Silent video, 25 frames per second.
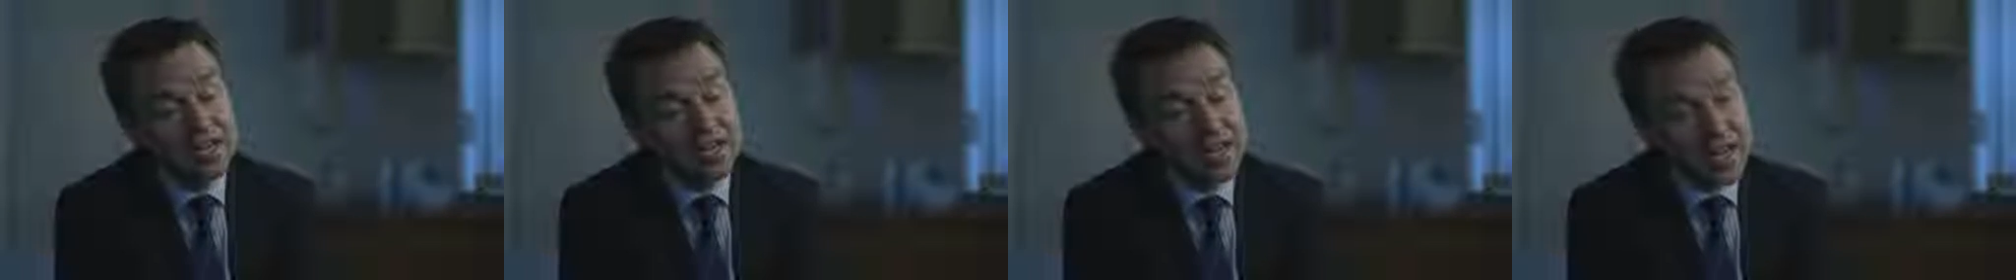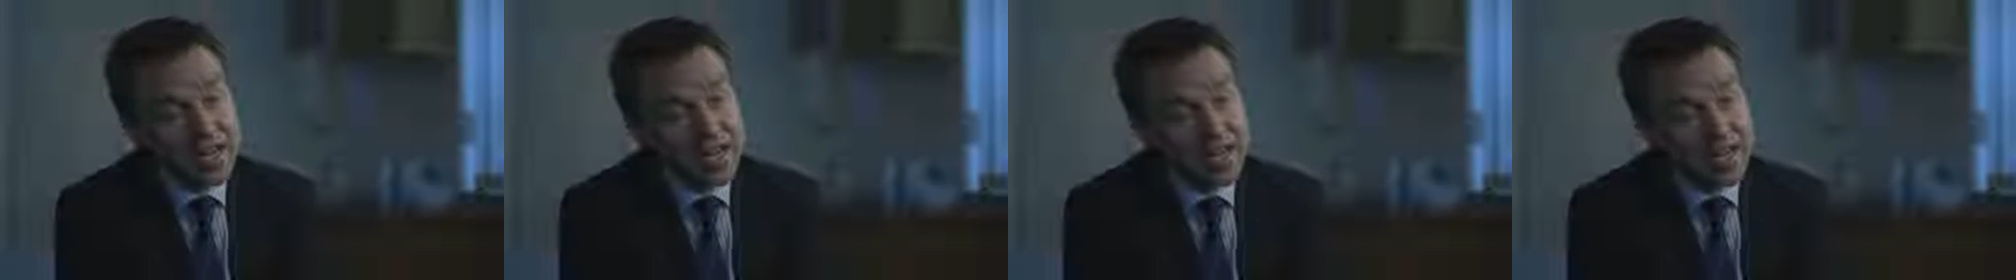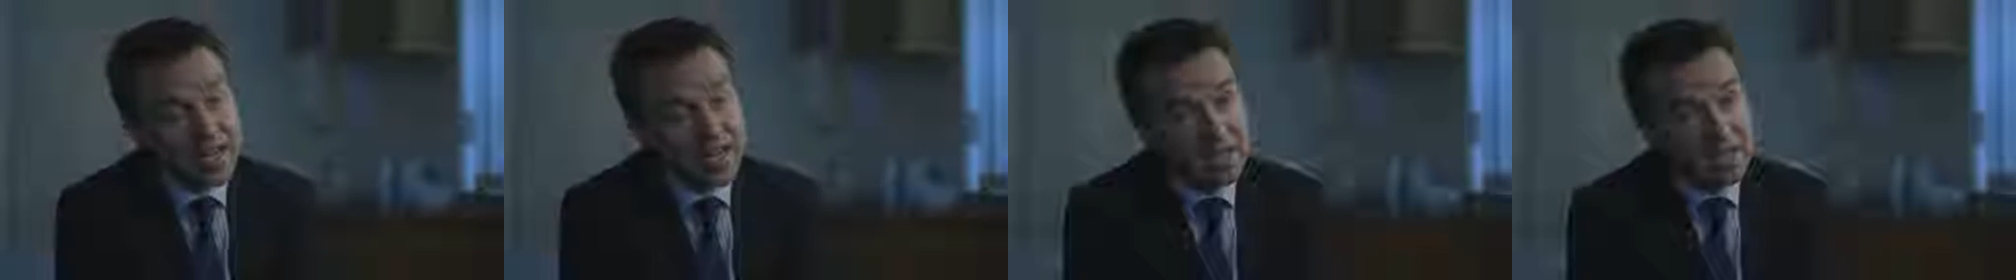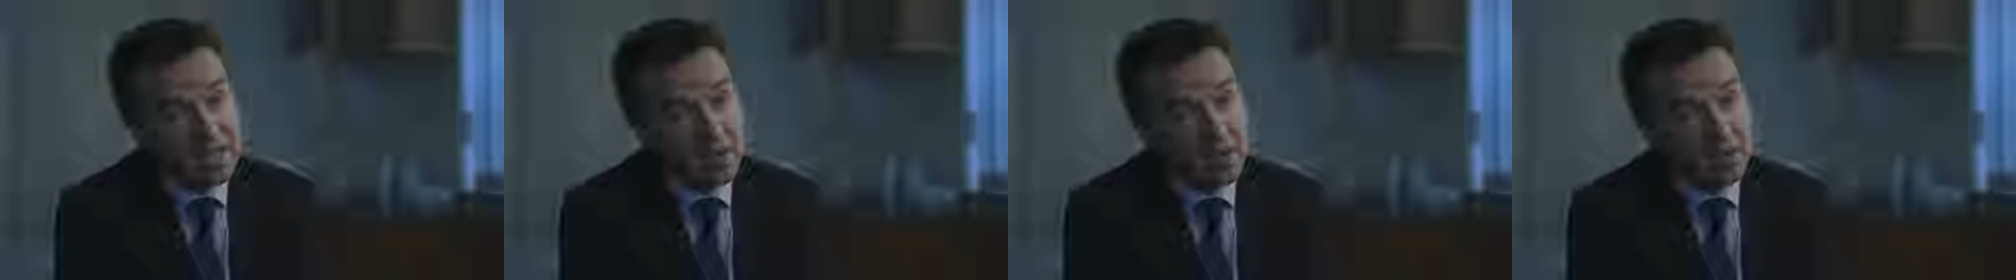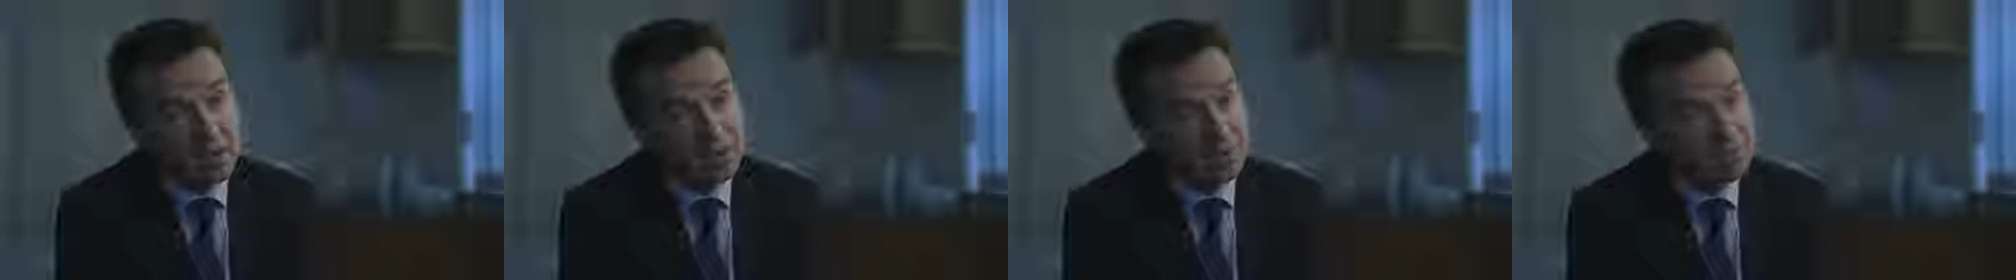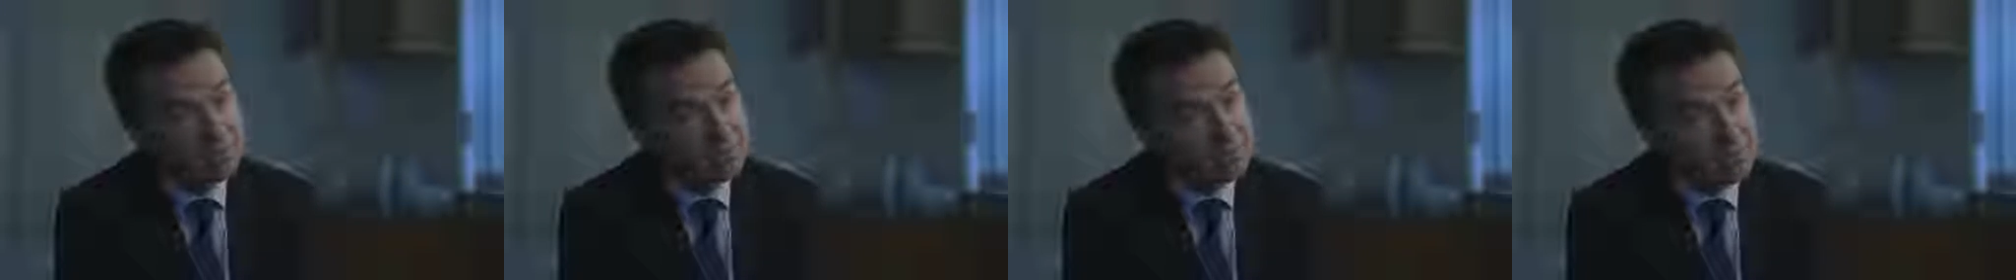a decade
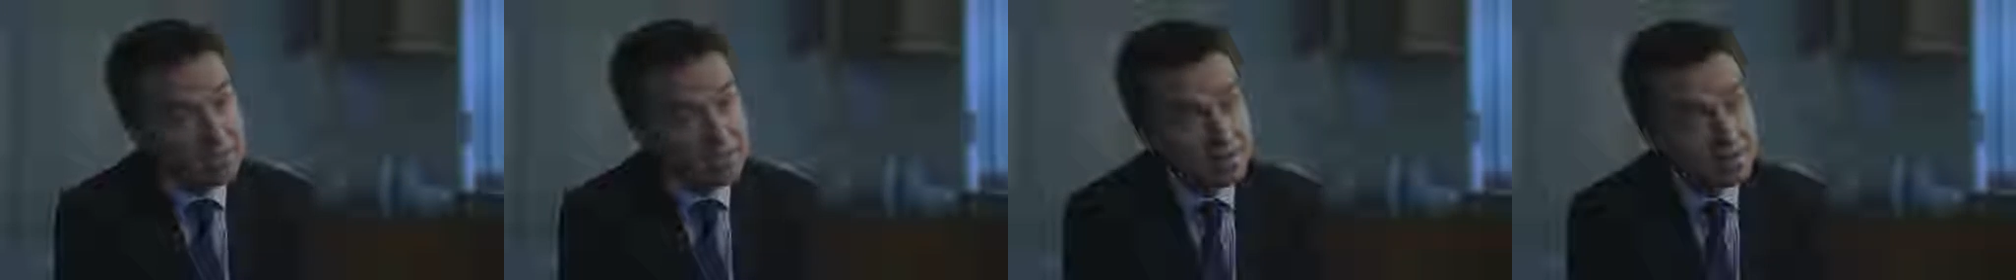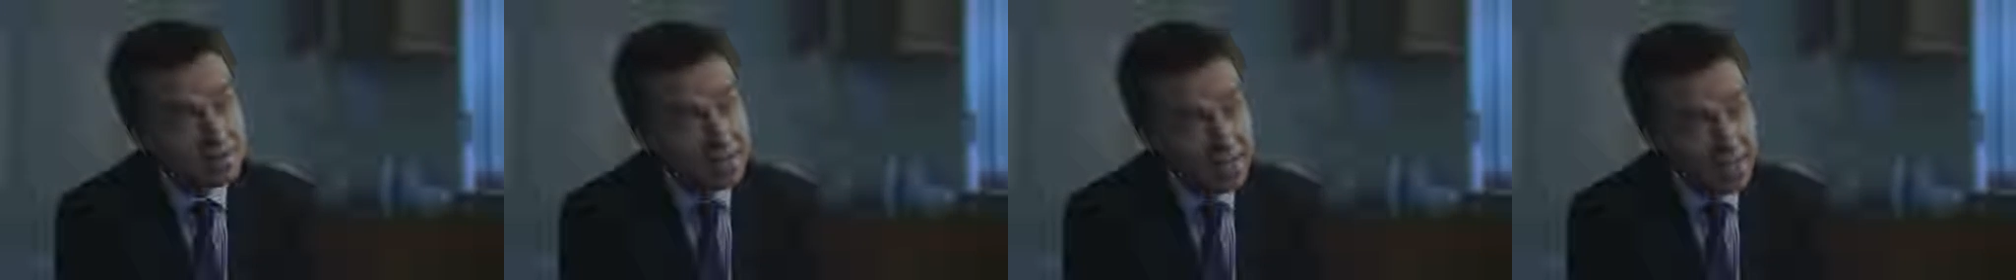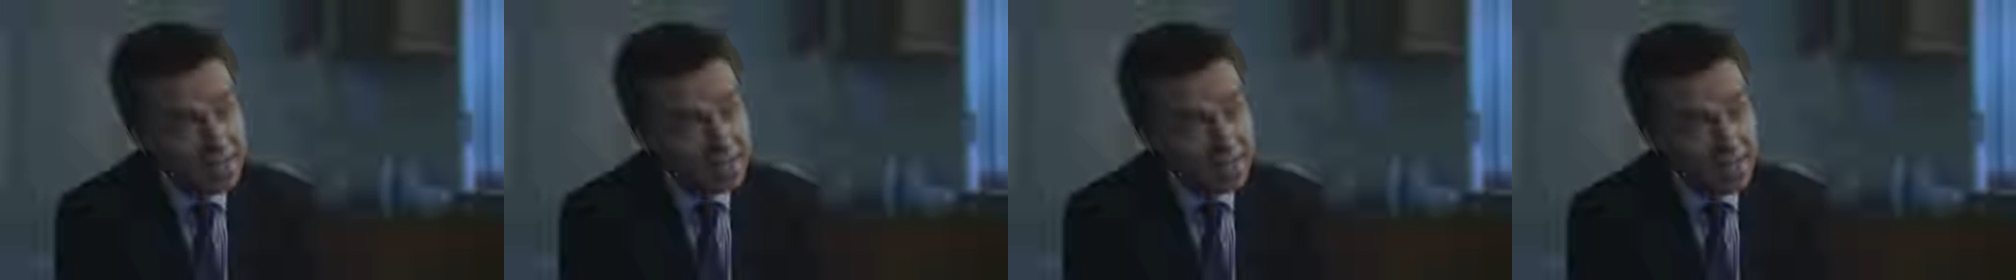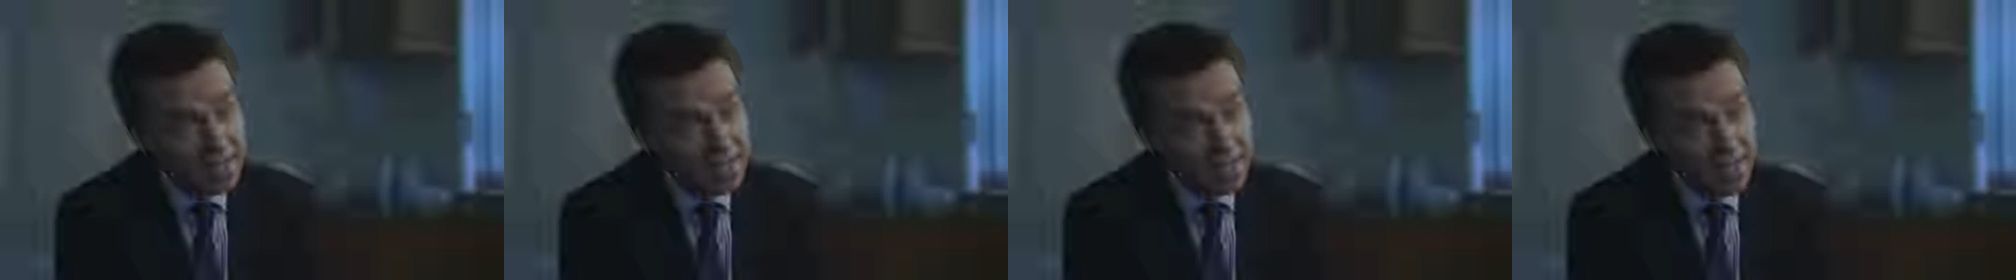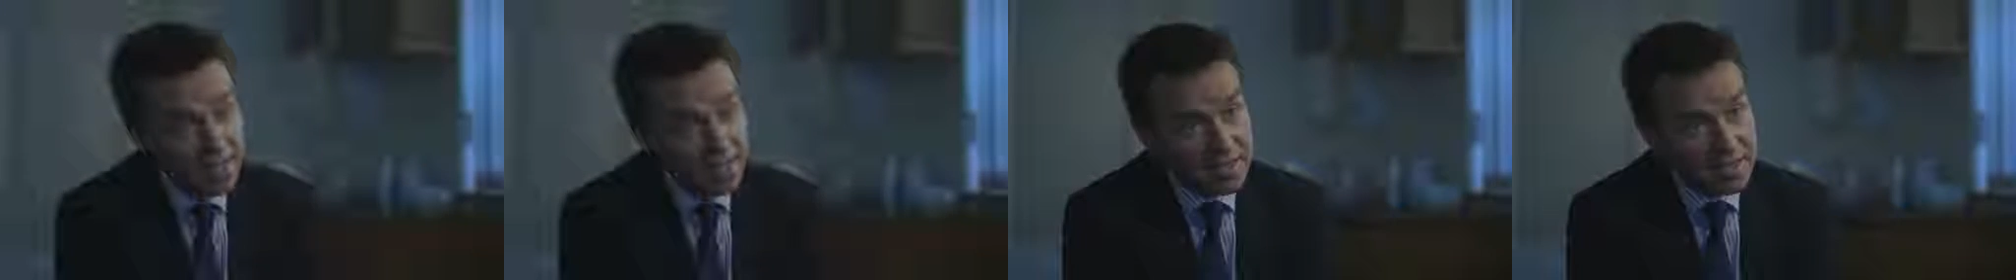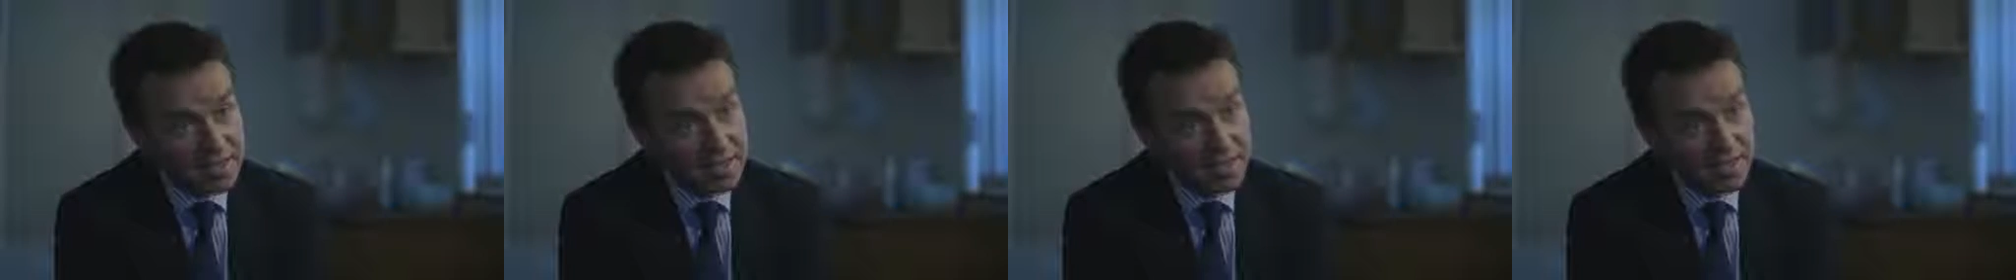ago, this wasn't the case.